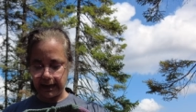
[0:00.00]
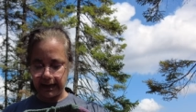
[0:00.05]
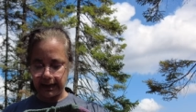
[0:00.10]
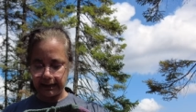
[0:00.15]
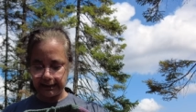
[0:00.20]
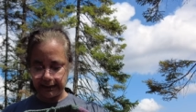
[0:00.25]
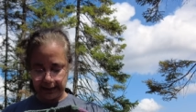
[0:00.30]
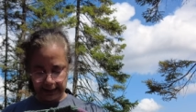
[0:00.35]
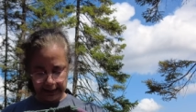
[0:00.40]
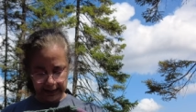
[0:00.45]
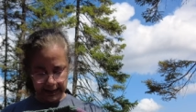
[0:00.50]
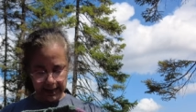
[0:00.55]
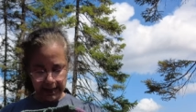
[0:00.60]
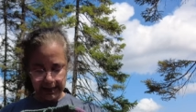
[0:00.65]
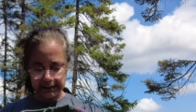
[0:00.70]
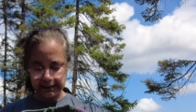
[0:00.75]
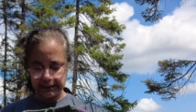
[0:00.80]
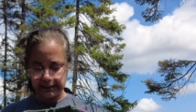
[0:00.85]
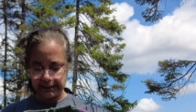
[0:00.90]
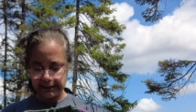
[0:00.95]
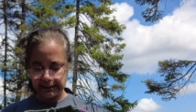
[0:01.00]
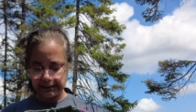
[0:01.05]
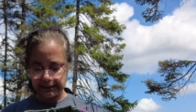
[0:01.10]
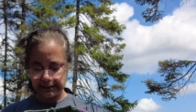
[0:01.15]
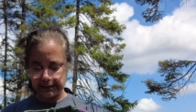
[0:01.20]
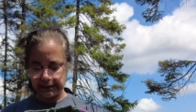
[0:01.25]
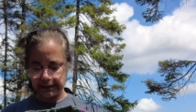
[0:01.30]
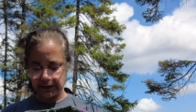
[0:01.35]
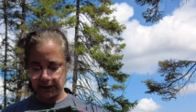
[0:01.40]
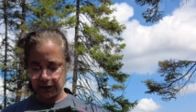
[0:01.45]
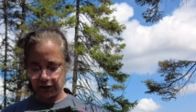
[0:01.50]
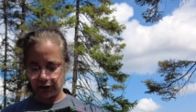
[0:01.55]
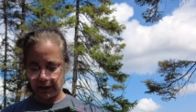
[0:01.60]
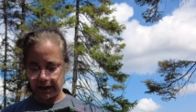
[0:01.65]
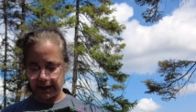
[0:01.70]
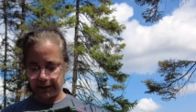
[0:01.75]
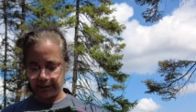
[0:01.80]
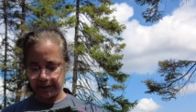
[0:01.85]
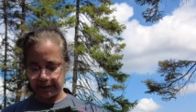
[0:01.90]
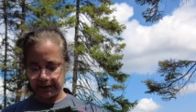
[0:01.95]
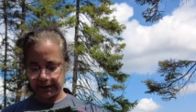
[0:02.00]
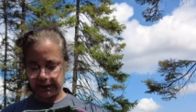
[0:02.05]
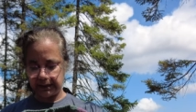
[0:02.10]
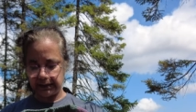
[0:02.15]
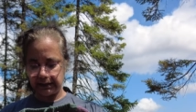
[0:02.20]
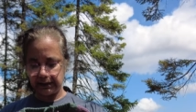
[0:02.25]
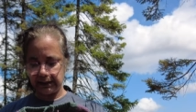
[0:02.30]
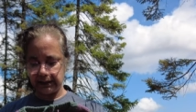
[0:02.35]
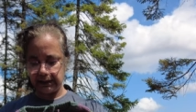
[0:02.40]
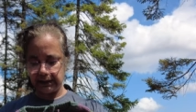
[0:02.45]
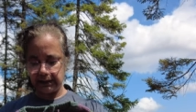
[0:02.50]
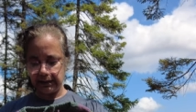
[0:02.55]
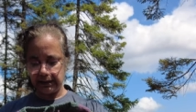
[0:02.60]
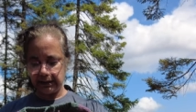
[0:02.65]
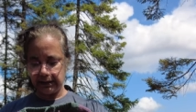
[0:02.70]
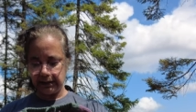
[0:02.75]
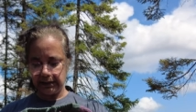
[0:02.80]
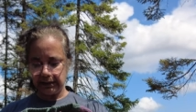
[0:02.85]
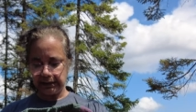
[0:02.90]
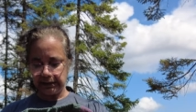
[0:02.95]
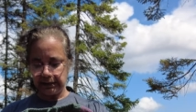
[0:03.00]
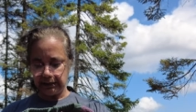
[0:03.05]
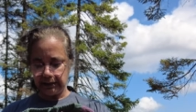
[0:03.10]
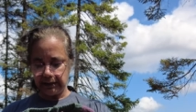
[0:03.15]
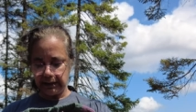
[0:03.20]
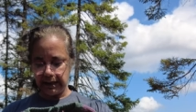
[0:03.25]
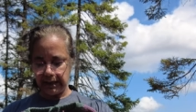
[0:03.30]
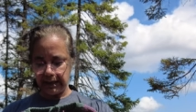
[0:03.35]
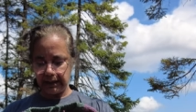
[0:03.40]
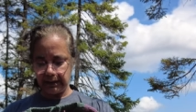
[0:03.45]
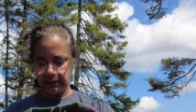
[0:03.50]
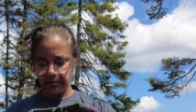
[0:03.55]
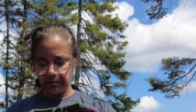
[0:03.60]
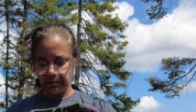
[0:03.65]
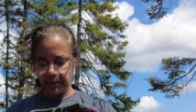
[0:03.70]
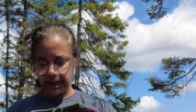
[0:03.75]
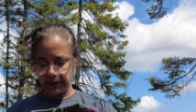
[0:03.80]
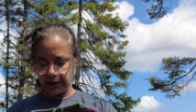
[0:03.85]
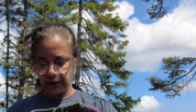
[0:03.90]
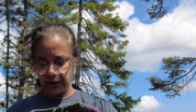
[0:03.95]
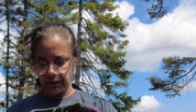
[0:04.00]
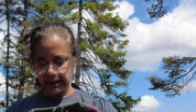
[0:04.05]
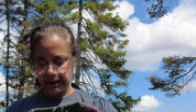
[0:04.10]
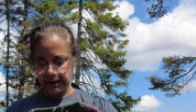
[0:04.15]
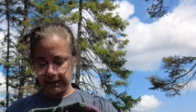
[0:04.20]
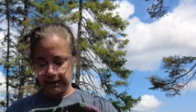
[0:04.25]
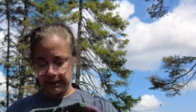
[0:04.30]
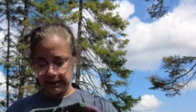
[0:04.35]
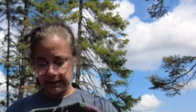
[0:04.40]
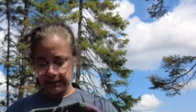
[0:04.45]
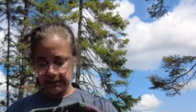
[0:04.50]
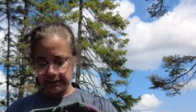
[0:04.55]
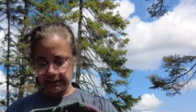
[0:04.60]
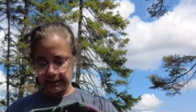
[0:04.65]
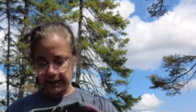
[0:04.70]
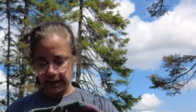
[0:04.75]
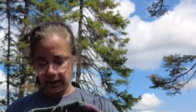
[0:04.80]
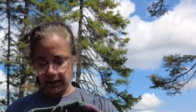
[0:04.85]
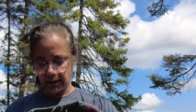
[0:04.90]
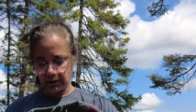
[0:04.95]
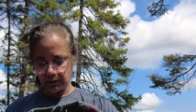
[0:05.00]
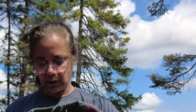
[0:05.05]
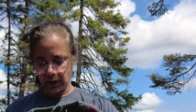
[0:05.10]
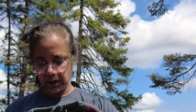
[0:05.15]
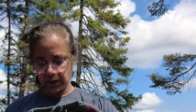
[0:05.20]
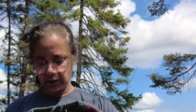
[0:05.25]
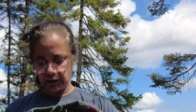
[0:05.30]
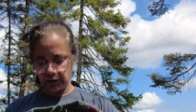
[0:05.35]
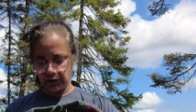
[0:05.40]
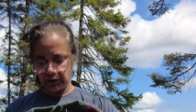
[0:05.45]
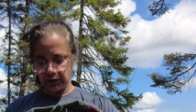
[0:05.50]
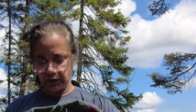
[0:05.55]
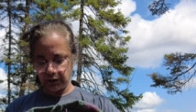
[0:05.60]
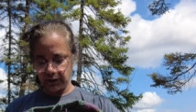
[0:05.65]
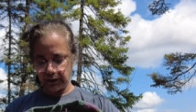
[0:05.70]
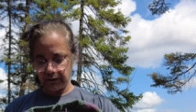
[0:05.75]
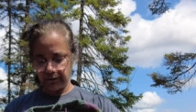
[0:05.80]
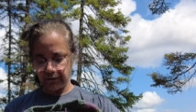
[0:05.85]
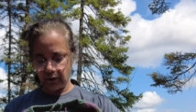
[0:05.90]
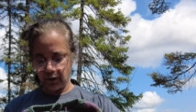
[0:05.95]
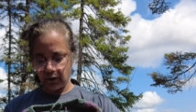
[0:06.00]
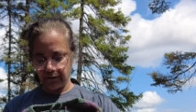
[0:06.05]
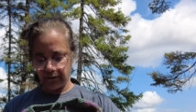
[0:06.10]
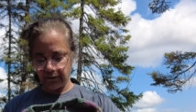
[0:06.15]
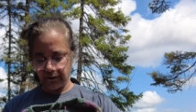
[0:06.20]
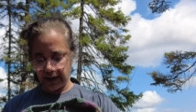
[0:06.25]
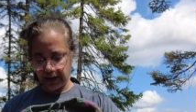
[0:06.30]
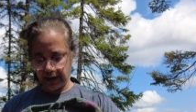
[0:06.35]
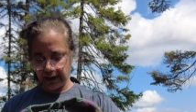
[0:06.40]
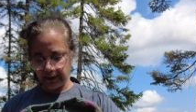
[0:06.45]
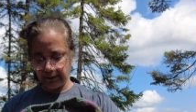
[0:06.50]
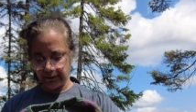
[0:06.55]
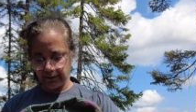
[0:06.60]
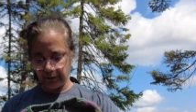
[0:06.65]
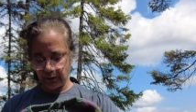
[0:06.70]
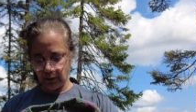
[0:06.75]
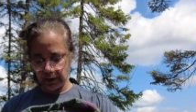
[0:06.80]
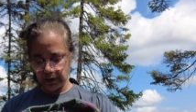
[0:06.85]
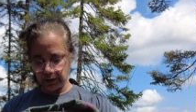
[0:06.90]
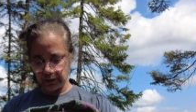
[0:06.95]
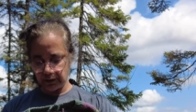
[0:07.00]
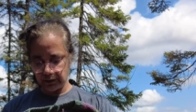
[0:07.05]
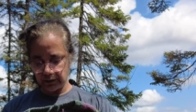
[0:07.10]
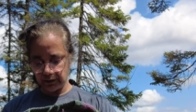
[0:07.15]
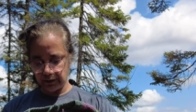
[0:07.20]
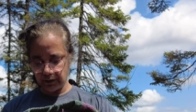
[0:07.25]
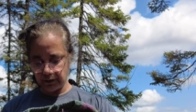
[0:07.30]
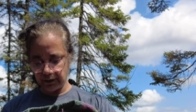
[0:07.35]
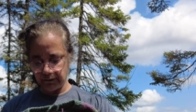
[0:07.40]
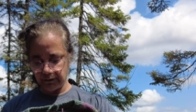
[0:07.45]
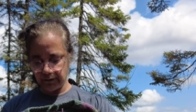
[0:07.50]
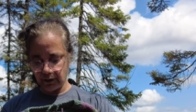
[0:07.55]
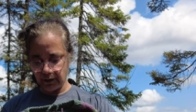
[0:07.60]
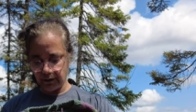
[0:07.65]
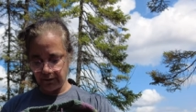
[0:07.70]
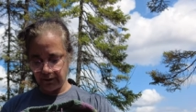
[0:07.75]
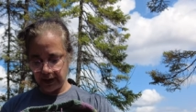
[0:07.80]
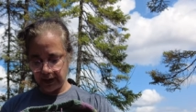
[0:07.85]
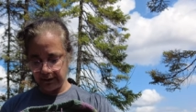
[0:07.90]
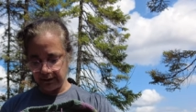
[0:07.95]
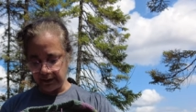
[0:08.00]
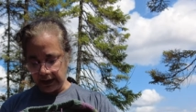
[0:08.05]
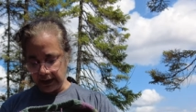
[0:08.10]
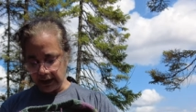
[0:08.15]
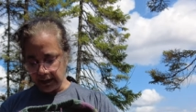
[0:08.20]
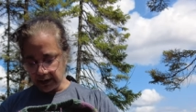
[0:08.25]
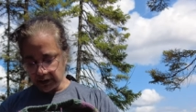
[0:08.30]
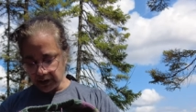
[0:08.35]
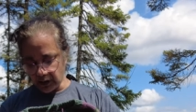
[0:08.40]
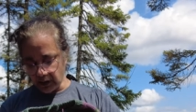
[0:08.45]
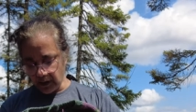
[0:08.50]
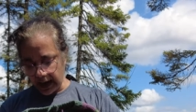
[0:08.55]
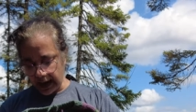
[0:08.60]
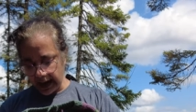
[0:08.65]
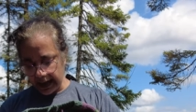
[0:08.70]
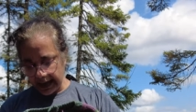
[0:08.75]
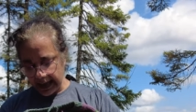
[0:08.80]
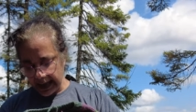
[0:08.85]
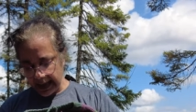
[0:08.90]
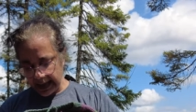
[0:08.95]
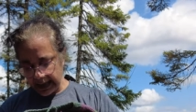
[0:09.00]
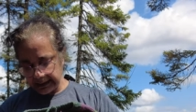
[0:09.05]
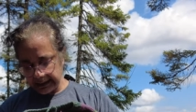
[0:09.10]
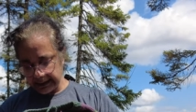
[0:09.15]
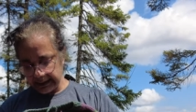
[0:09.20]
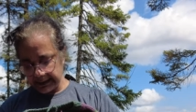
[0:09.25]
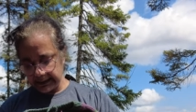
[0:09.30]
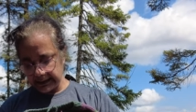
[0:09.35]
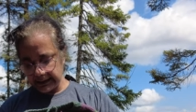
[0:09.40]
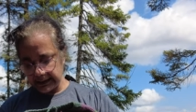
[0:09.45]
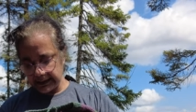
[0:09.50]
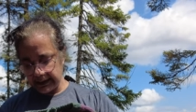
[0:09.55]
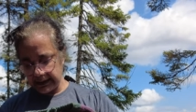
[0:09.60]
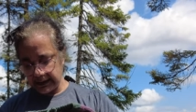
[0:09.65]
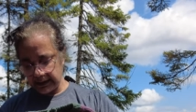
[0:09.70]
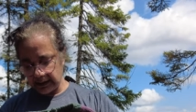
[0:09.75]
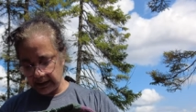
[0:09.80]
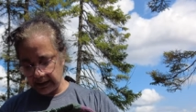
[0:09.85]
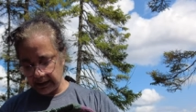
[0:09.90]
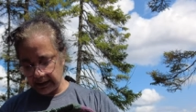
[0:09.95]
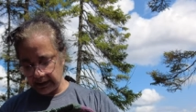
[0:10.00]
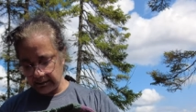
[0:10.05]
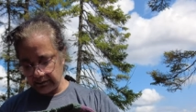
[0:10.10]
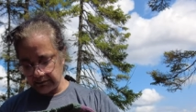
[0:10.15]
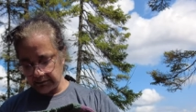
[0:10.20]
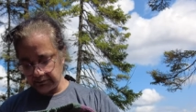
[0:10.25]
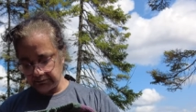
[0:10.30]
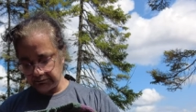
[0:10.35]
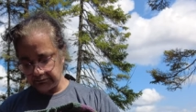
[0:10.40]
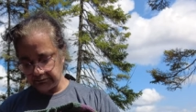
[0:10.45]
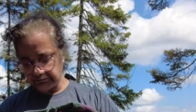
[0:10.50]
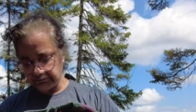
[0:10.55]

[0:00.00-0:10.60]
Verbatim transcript: I, I added these stripes here. And by doing this, I got one, two, three, four, five, one, two, three, four, five. So I added um,